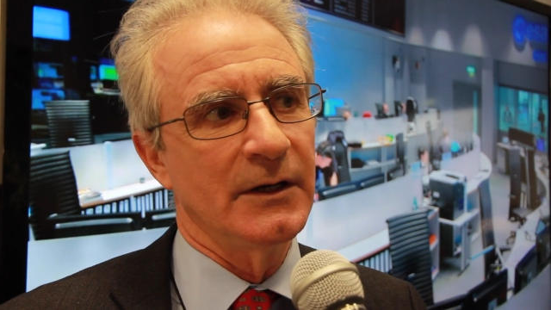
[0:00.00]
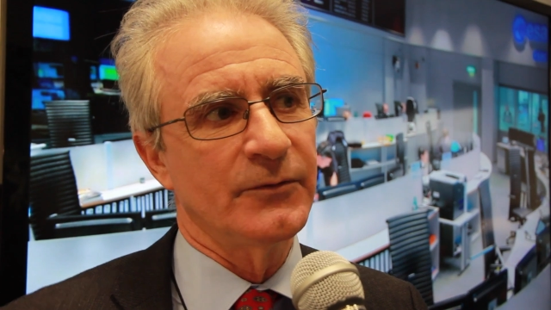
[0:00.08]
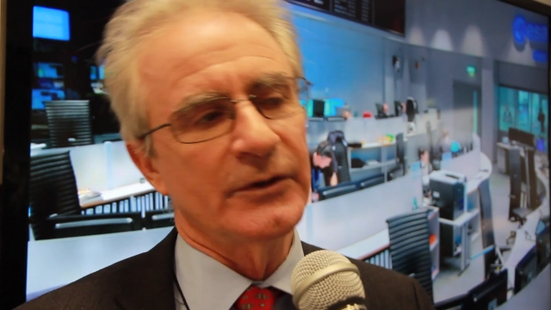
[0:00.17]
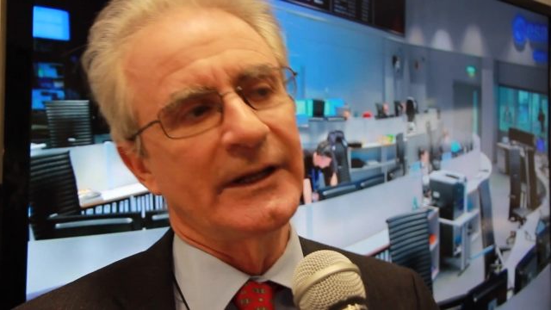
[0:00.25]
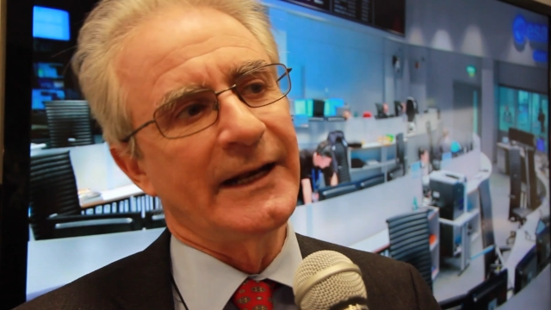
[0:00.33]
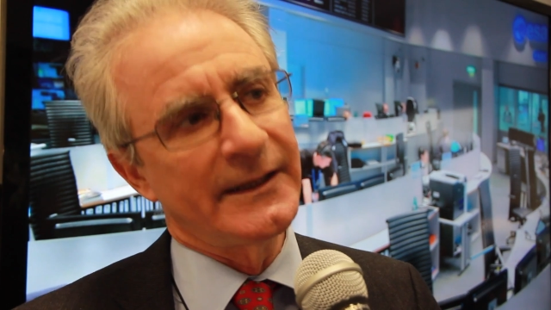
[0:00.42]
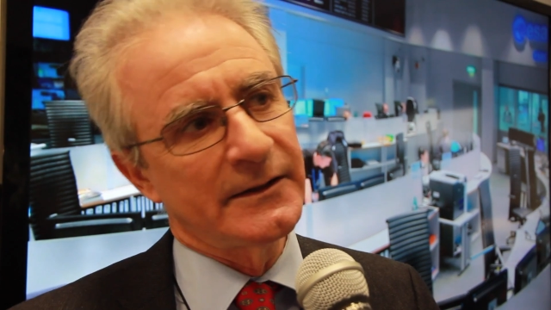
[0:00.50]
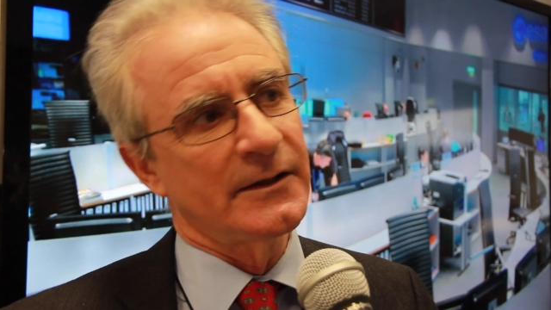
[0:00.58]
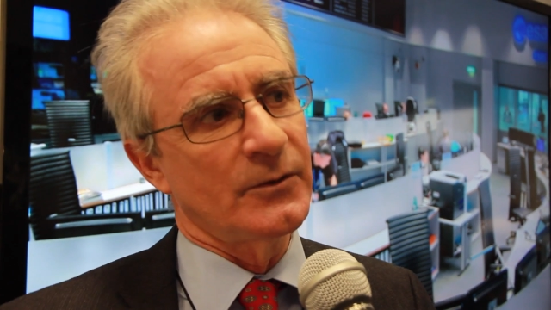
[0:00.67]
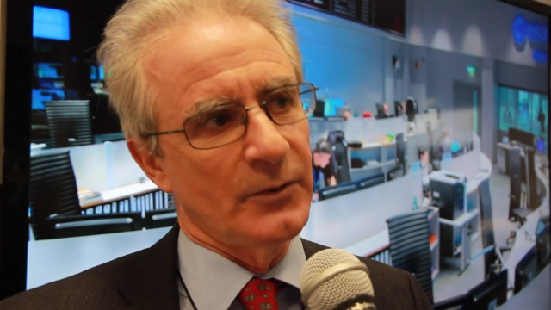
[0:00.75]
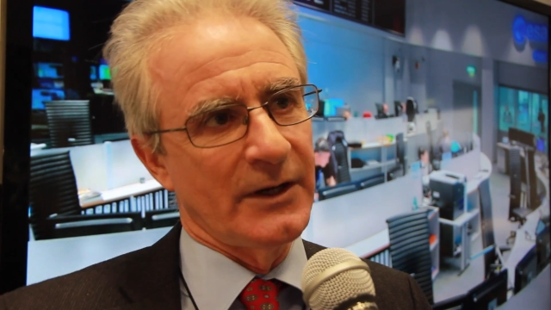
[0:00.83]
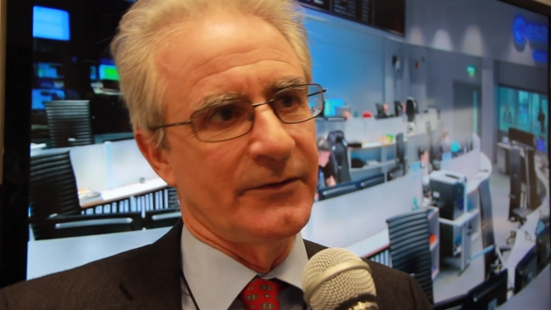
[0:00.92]
For the
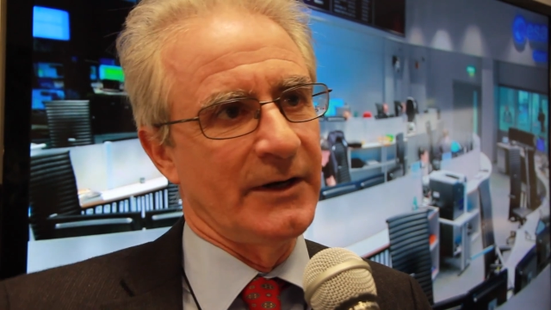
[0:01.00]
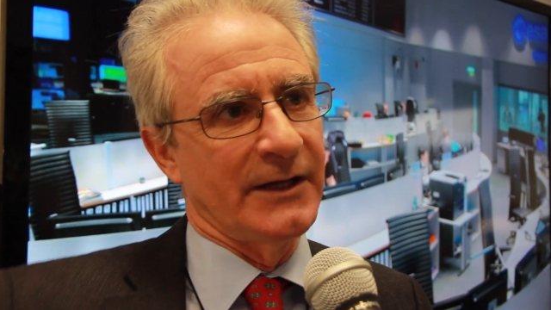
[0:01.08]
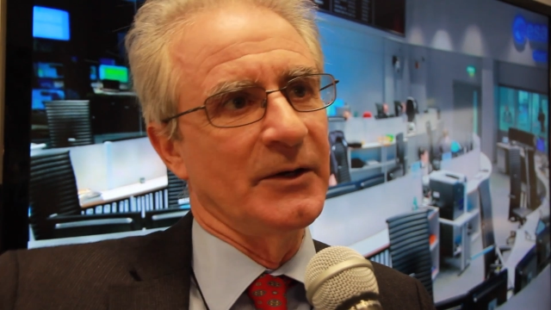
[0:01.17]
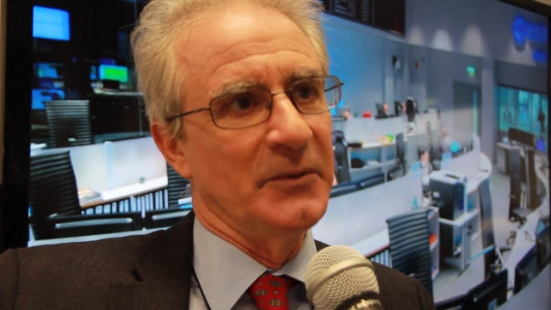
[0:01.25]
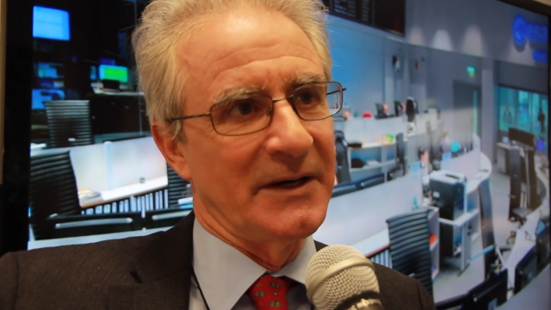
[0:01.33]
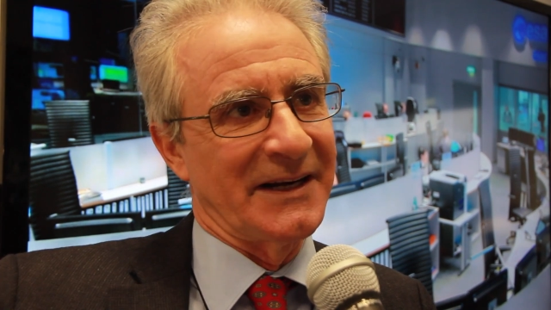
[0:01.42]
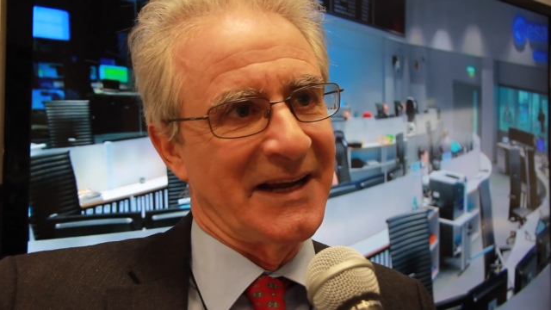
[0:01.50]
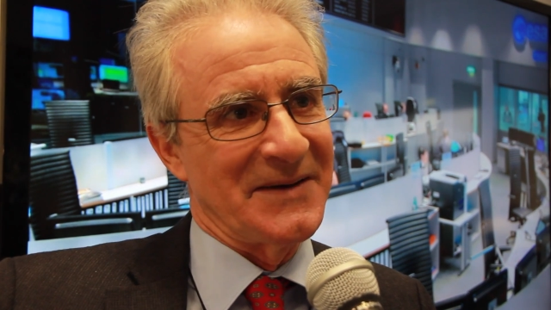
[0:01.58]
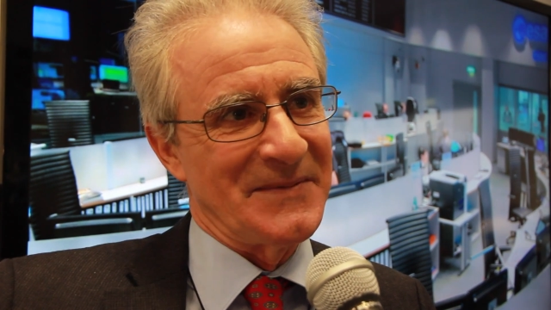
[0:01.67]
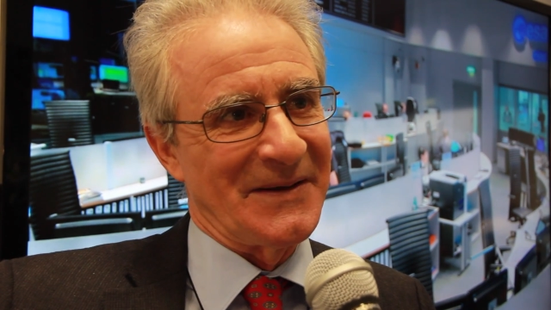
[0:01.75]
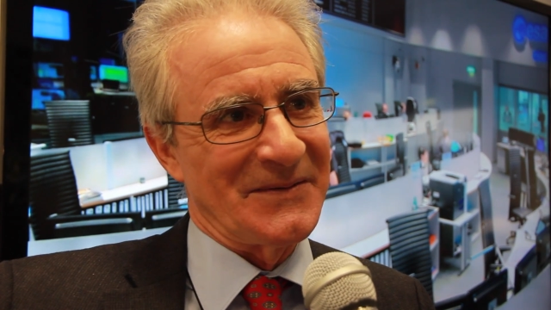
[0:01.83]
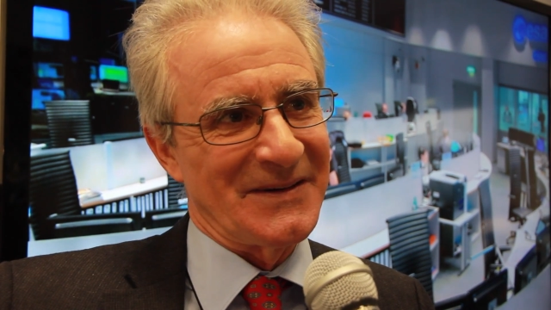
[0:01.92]
lander, we have another one
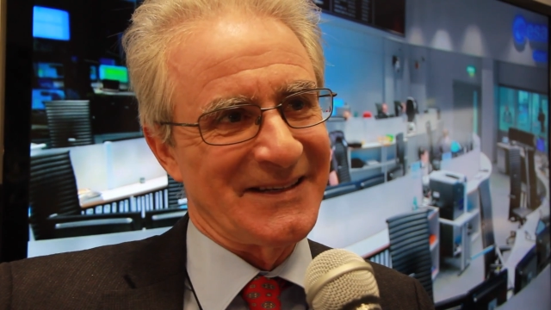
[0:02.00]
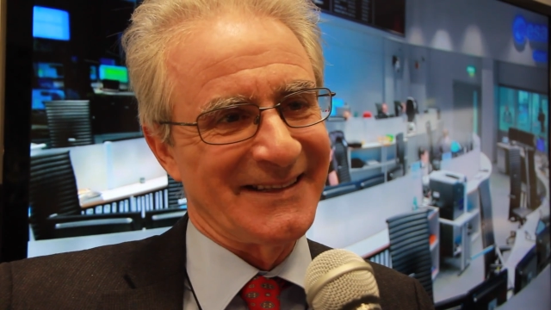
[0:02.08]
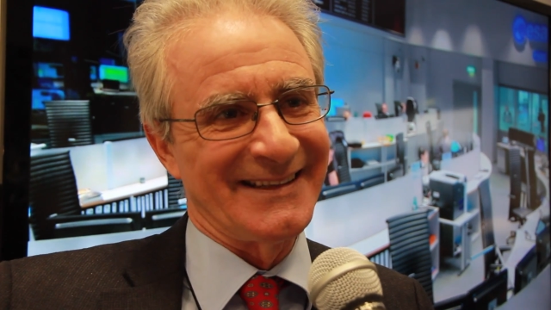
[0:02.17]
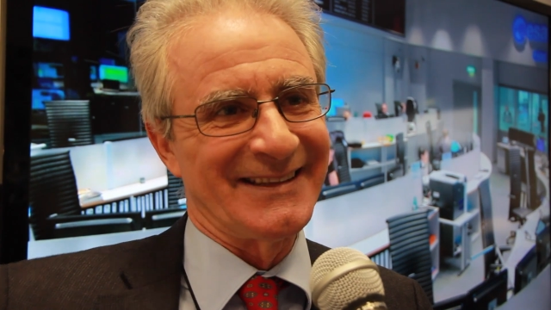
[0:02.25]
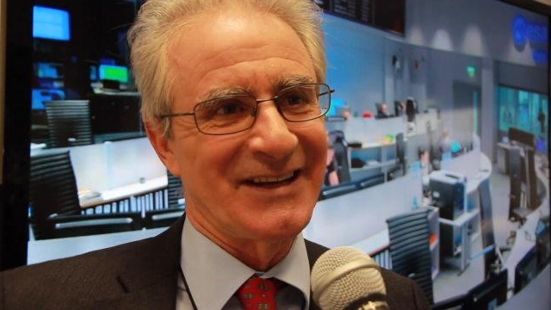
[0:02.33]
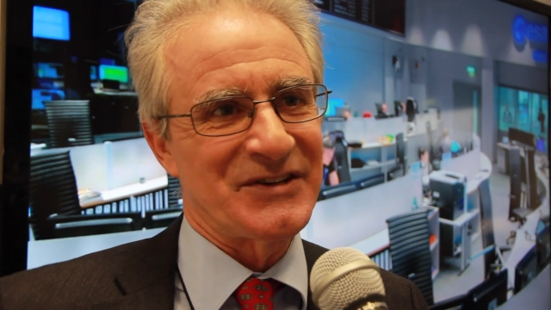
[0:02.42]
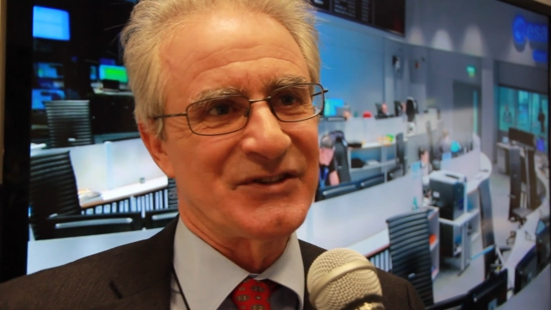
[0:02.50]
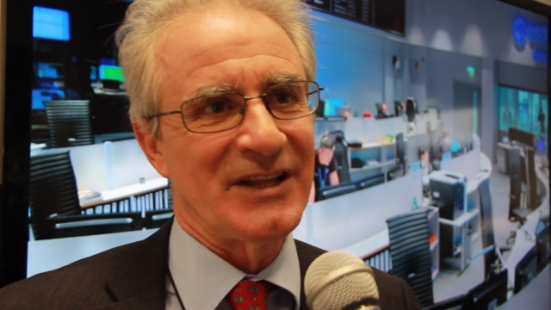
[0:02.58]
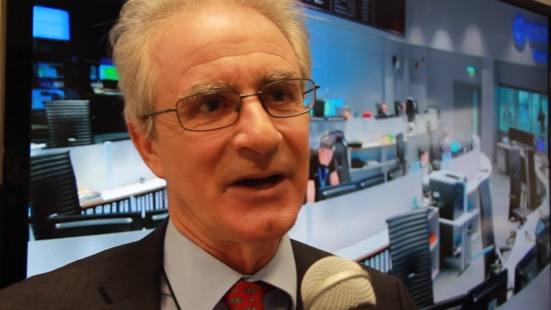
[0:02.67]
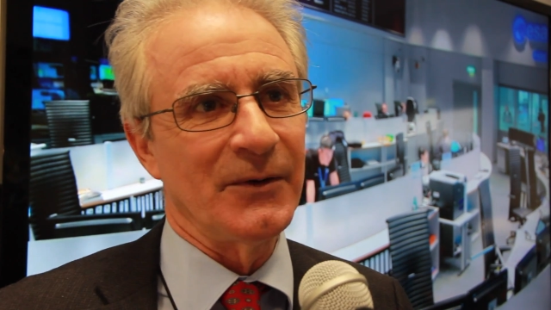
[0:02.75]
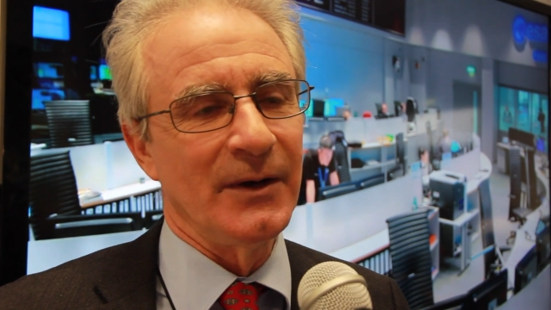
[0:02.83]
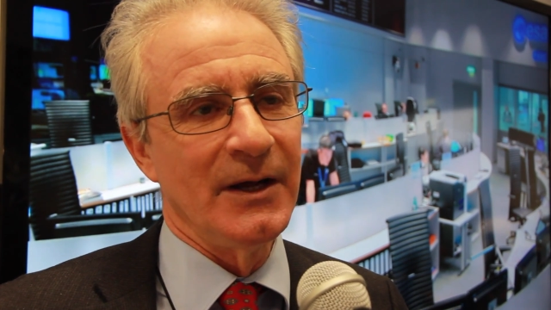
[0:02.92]
coming, which is the
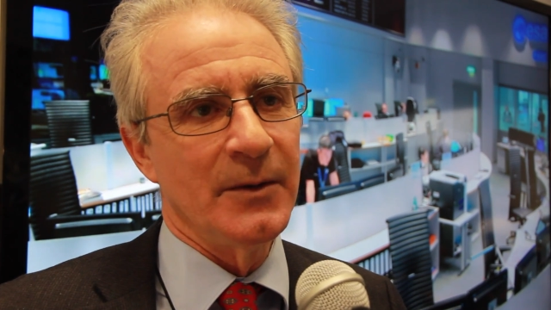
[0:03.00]
touchdown.